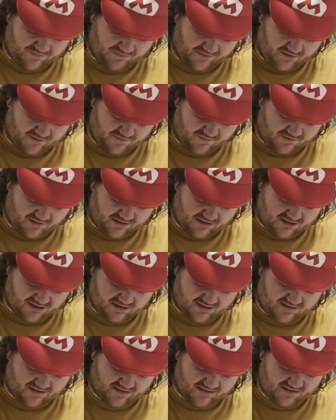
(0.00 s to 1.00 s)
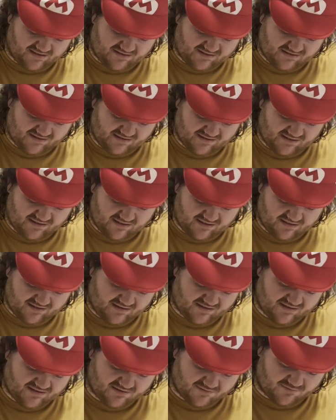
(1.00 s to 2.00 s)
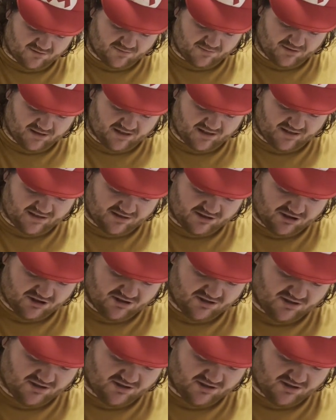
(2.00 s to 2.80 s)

a fish like this. That's a rib cage.